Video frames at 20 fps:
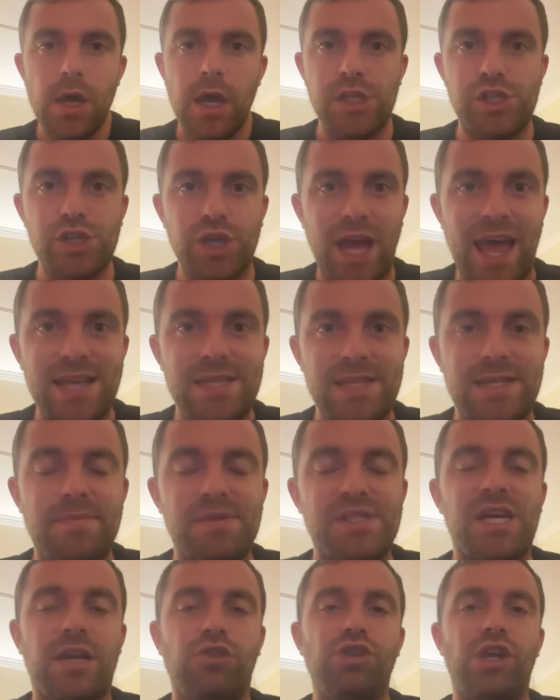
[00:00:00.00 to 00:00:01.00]
And so guys, let me
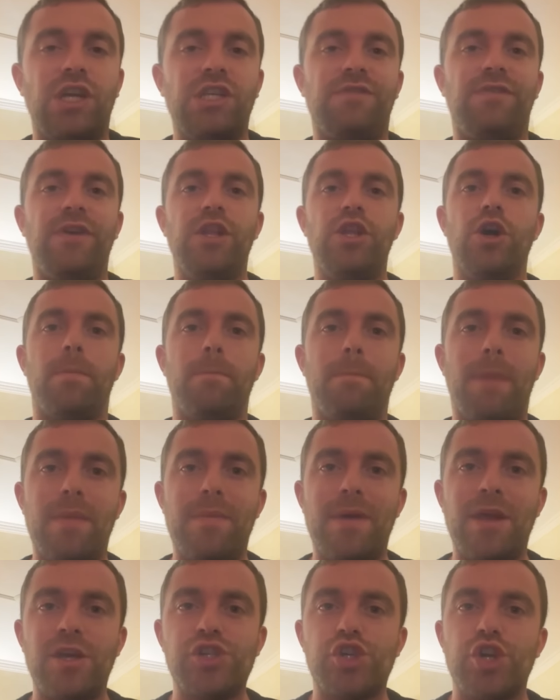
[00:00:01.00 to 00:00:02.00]
start today's video by
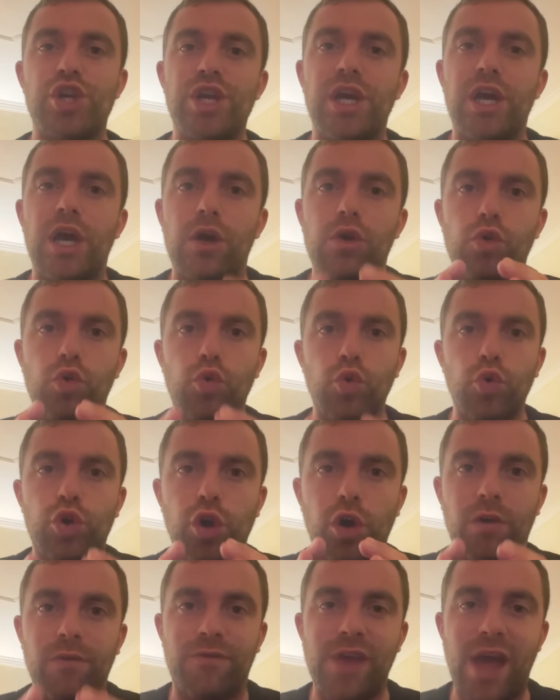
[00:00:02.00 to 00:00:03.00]
mentioning
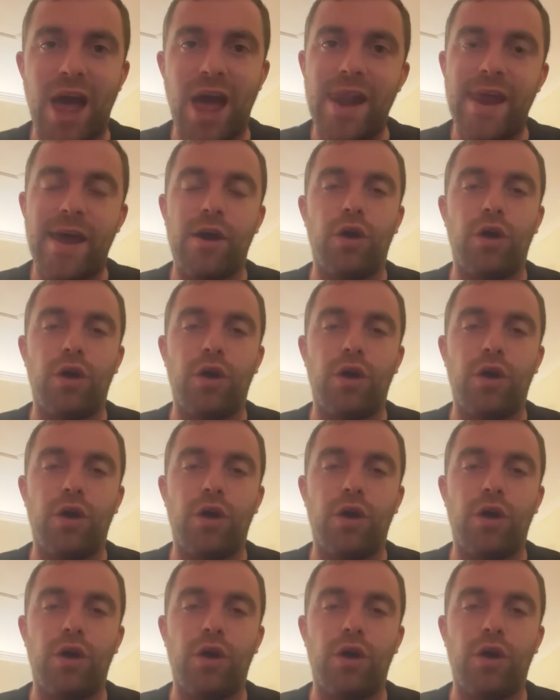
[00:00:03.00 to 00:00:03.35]
Hugo Viana.